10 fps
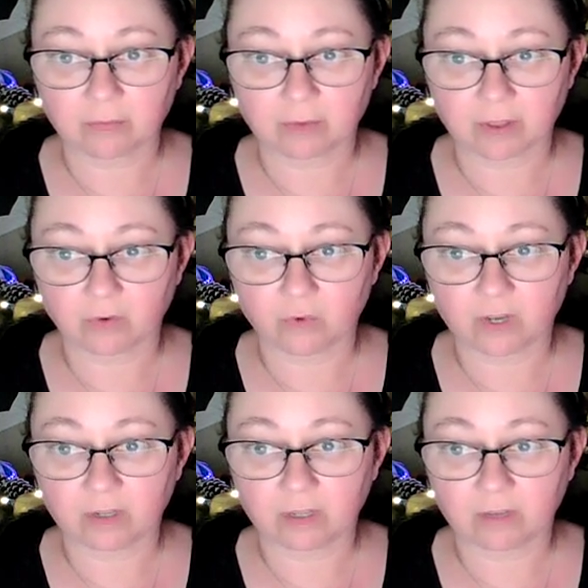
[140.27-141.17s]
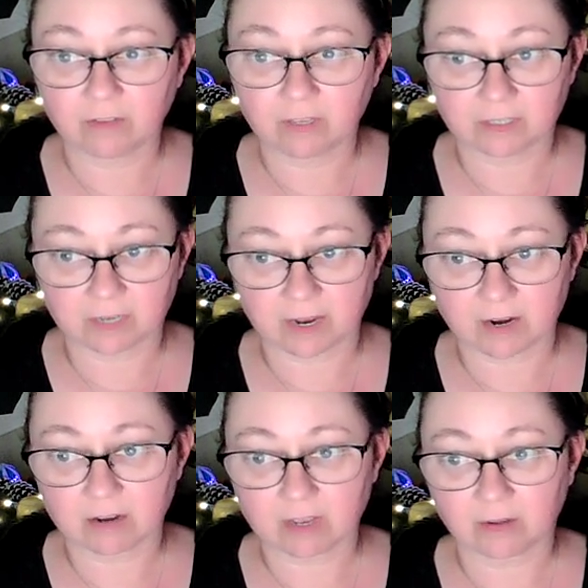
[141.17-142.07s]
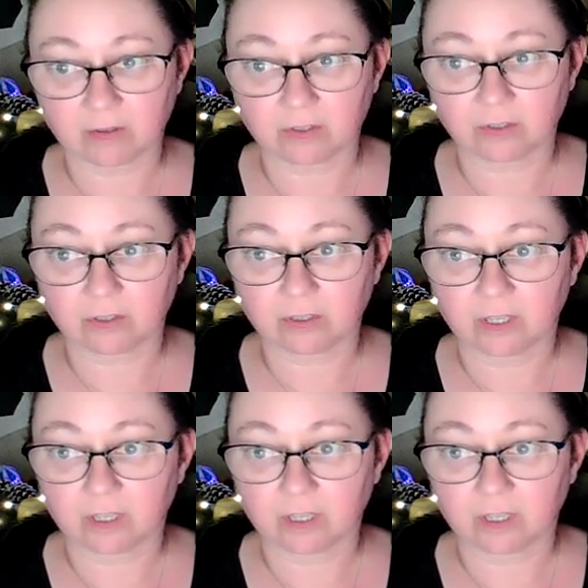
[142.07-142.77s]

by the will of the entire council